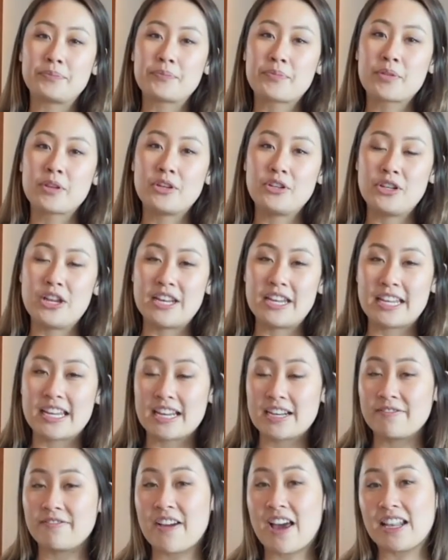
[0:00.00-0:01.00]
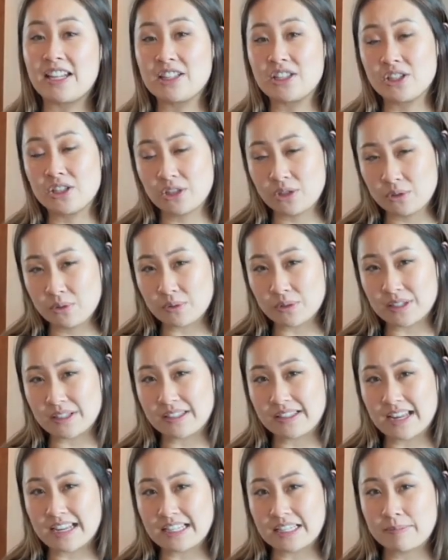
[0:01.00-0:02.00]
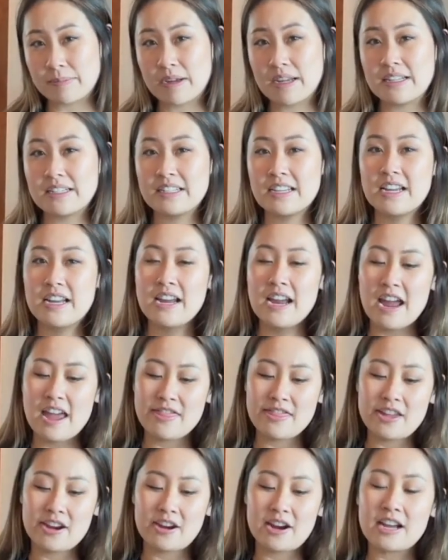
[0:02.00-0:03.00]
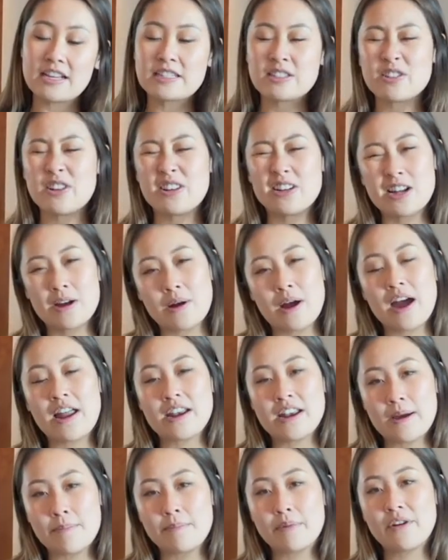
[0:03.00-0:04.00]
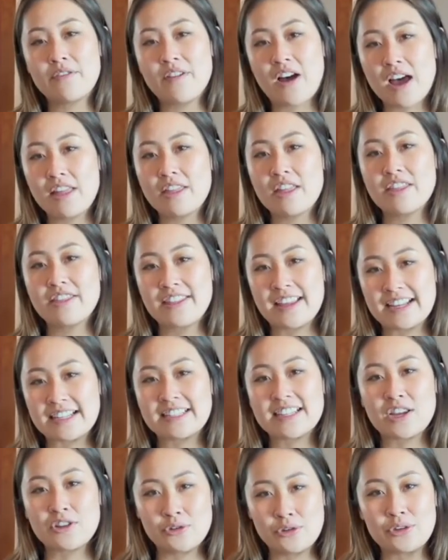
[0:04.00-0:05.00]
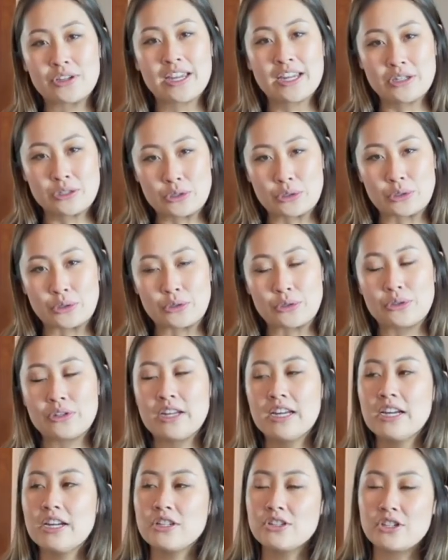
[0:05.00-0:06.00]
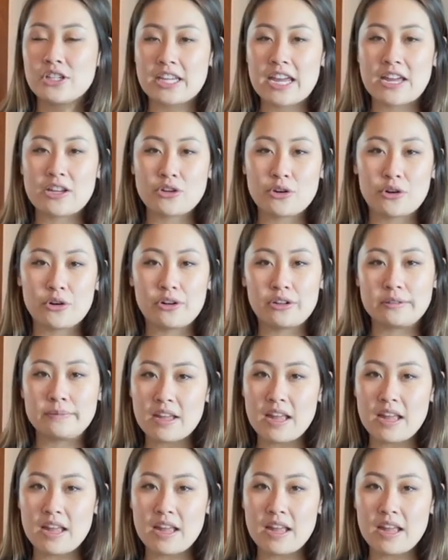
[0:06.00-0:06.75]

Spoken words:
you need to get a valid skills assessment, and there are also a number of other things that you can do to get your